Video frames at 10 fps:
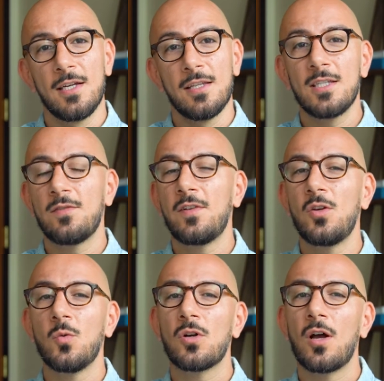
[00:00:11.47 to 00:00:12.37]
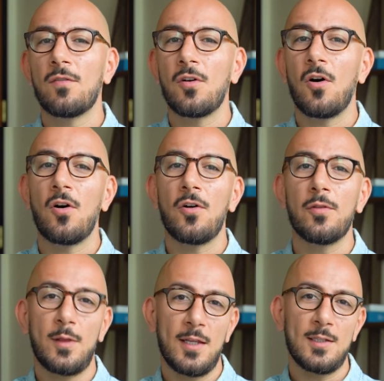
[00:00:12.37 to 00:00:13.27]
This video will cover all
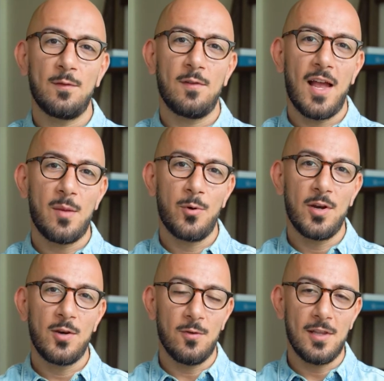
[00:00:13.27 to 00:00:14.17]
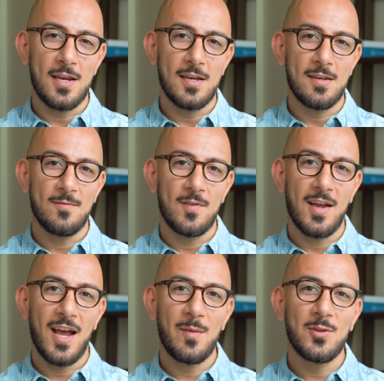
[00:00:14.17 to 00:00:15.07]
things flag burning related.
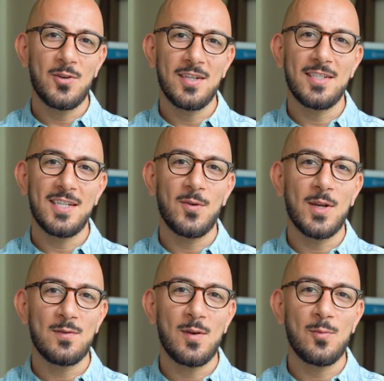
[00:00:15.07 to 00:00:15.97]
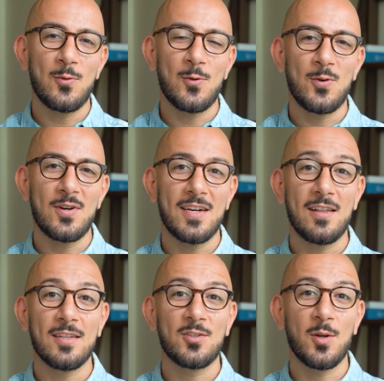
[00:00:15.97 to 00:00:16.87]
I'm attorney Sina Rez Law.
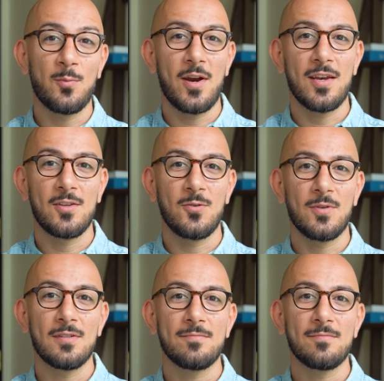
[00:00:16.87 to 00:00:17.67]
Now let's jump right into it.